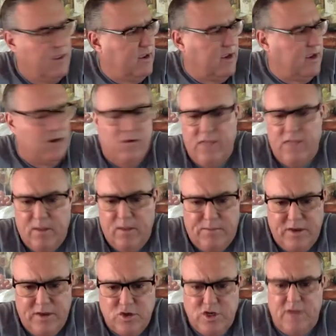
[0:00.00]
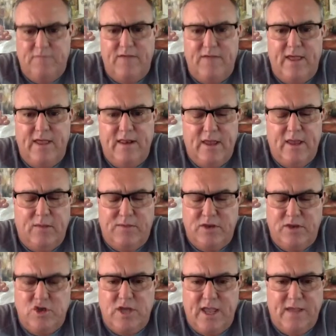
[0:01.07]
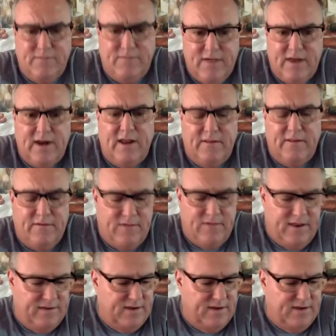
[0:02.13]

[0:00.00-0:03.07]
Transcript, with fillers: you know, the LPG event, LPGA event, and other things.